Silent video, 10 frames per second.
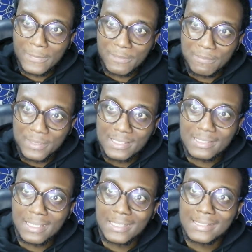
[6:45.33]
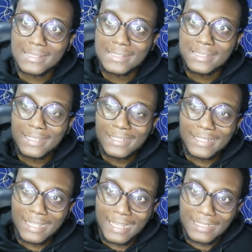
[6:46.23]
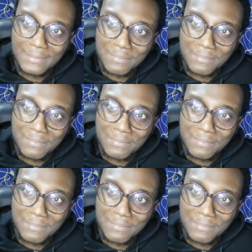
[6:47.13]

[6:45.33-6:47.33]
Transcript: the business and the